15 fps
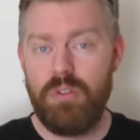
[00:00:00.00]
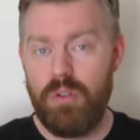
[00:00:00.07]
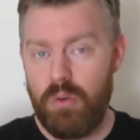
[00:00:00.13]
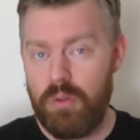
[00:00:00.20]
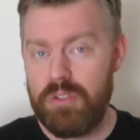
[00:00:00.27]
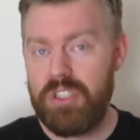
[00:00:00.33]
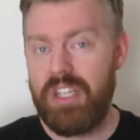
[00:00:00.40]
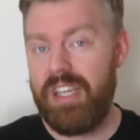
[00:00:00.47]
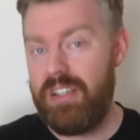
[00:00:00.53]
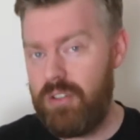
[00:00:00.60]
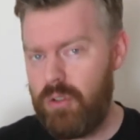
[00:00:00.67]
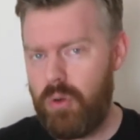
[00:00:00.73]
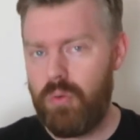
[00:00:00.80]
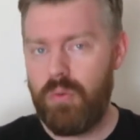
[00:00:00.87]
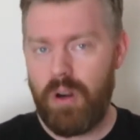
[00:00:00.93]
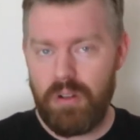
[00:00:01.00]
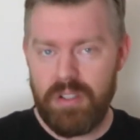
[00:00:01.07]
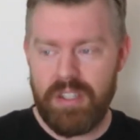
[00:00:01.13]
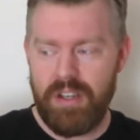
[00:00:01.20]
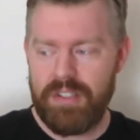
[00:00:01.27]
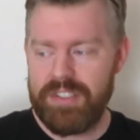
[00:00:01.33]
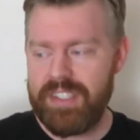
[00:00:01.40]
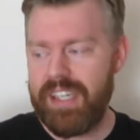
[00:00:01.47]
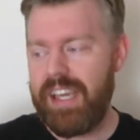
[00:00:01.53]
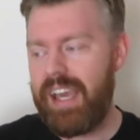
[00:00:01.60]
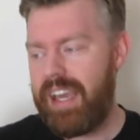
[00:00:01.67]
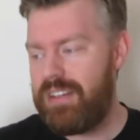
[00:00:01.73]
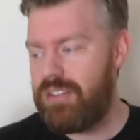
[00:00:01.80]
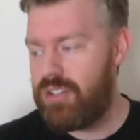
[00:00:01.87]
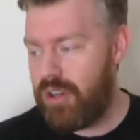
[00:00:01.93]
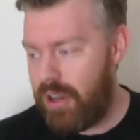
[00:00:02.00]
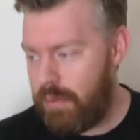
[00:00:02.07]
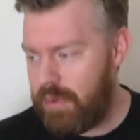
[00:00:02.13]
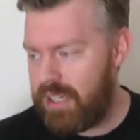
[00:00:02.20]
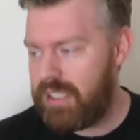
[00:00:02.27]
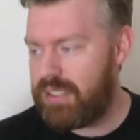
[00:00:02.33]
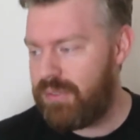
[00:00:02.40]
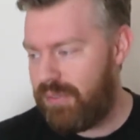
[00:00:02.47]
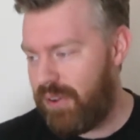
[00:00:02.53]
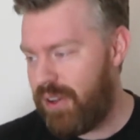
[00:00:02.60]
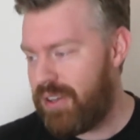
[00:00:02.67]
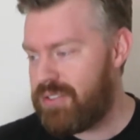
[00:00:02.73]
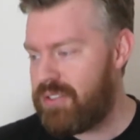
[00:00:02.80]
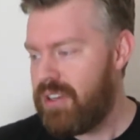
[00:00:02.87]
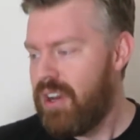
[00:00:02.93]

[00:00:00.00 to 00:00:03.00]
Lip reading: launch indoor roller coaster and Germany's first